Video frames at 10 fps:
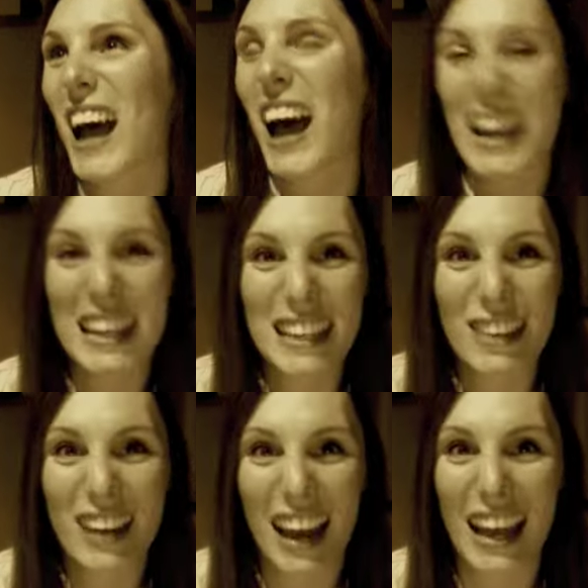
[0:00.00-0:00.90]
In
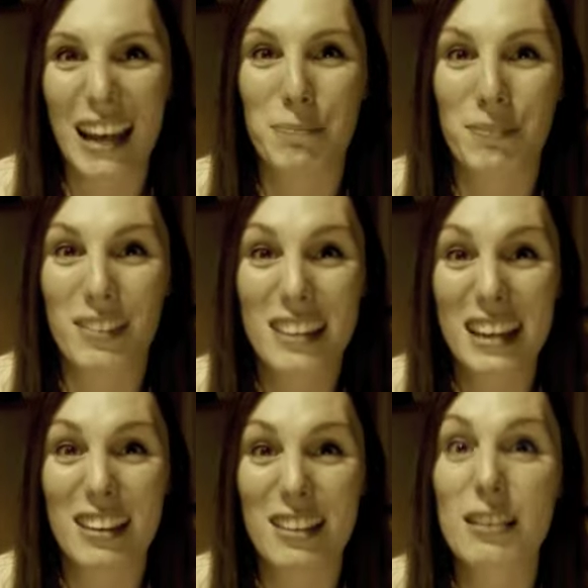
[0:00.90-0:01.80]
the UK,
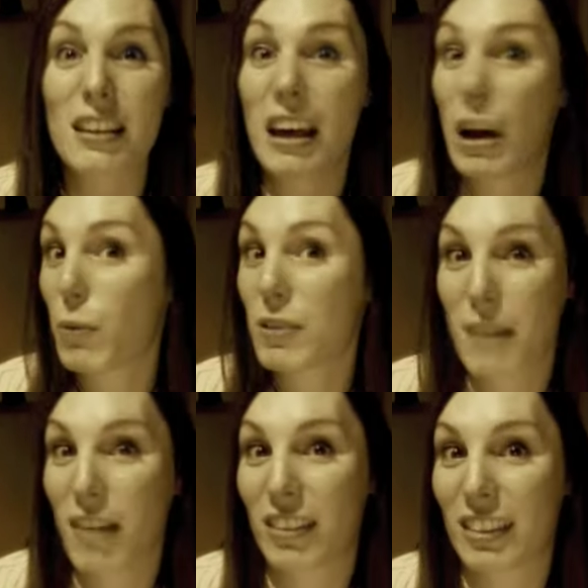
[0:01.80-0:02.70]
Snickers was
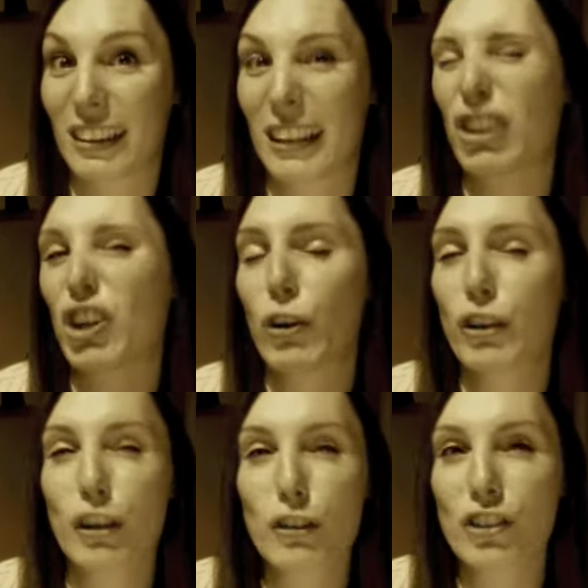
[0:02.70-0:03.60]
Marathon. They did a
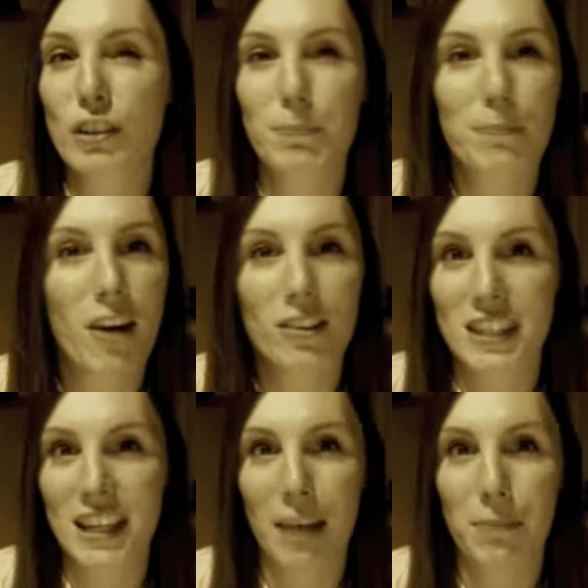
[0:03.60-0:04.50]
huge
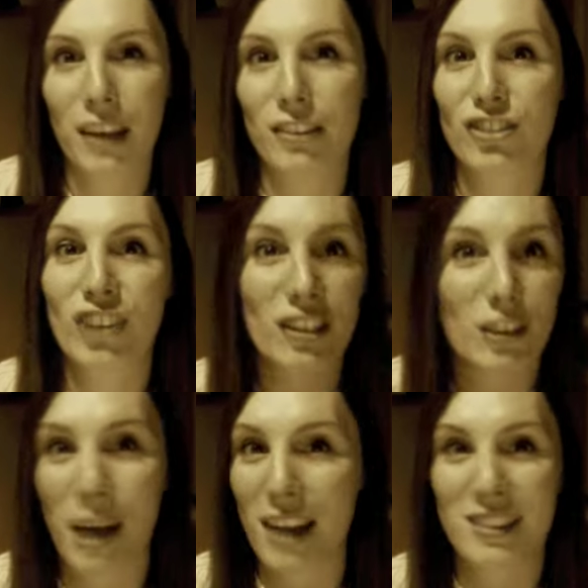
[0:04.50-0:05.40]
marketing campaign to
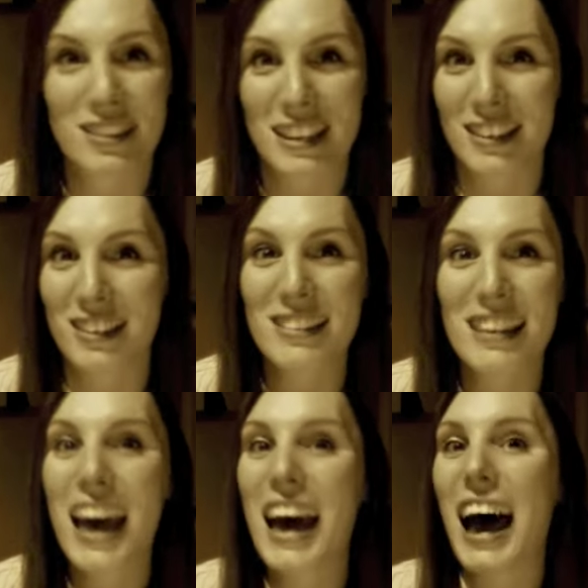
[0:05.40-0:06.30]
change it back to Snickers,
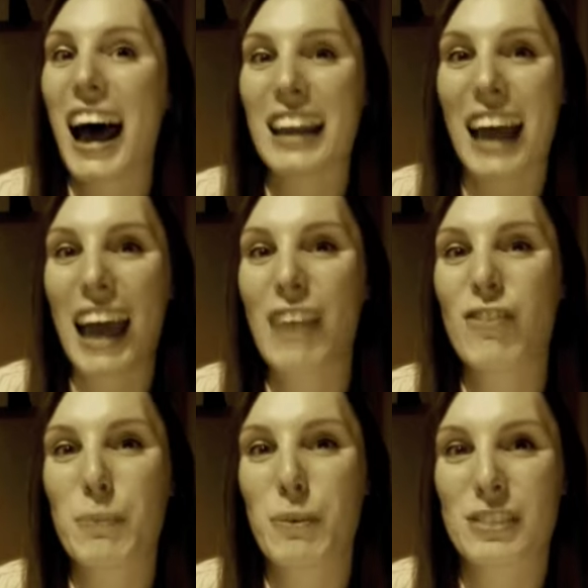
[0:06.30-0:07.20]
and
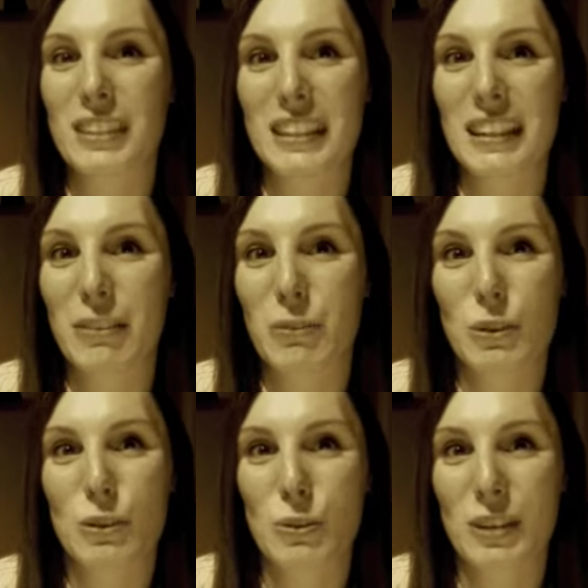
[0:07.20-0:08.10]
everybody
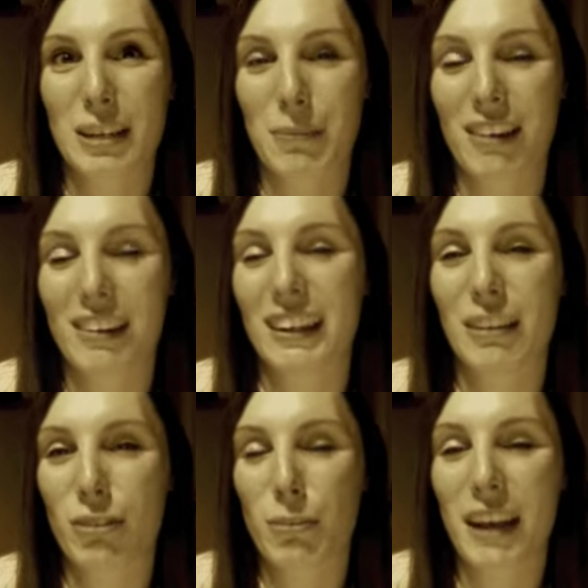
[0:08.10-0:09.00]
was talking about it.
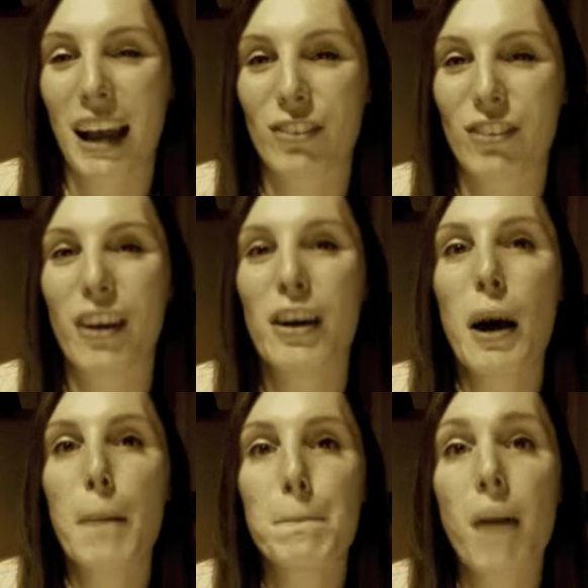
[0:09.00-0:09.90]
It was a big advert.
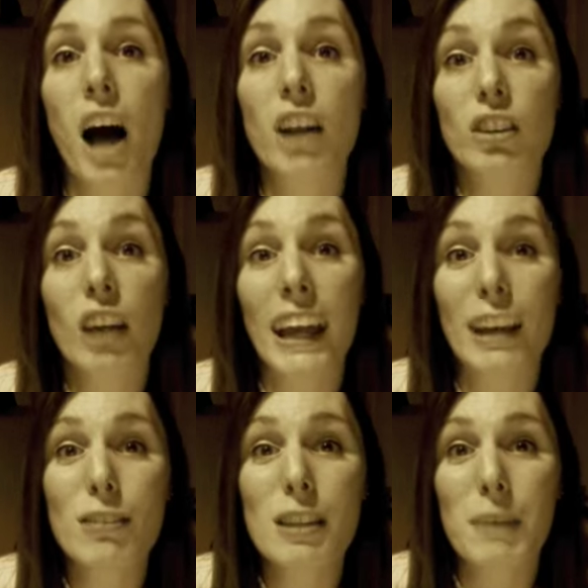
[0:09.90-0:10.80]
But it
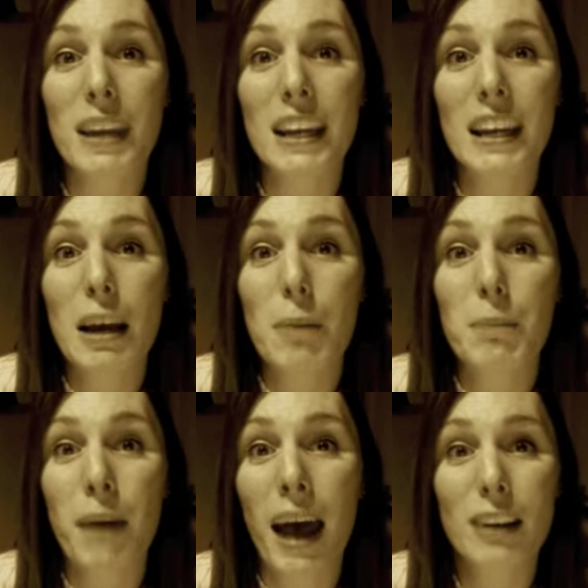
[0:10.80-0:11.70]
used to be
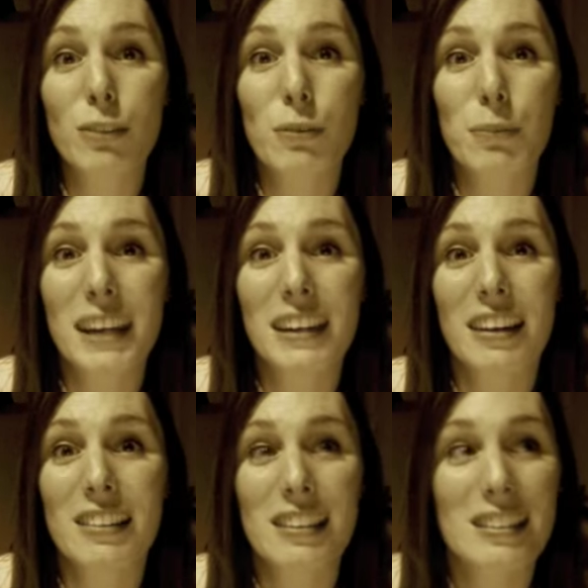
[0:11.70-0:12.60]
packed with
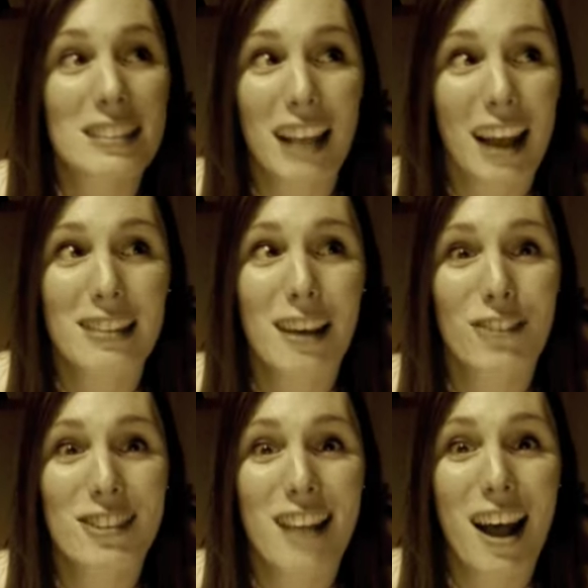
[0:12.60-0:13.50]
peanuts, slice
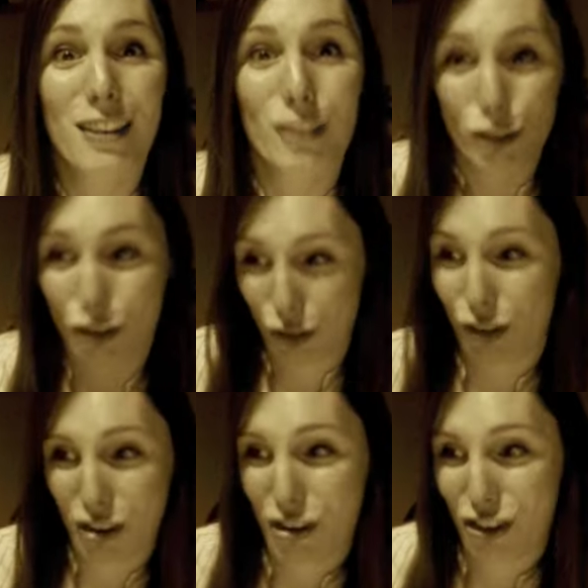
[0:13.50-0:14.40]
after slice.